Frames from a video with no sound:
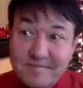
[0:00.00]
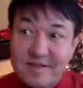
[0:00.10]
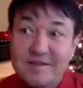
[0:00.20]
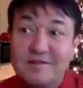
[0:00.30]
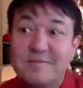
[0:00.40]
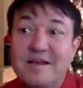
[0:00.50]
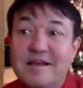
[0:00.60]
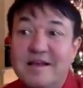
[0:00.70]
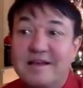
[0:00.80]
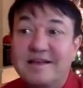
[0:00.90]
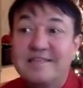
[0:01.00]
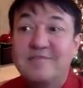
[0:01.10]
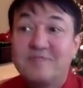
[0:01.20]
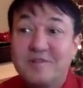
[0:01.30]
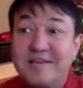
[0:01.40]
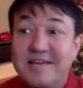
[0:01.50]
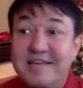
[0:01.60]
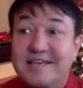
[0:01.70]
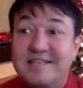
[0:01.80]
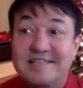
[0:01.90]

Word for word: um, because it really is.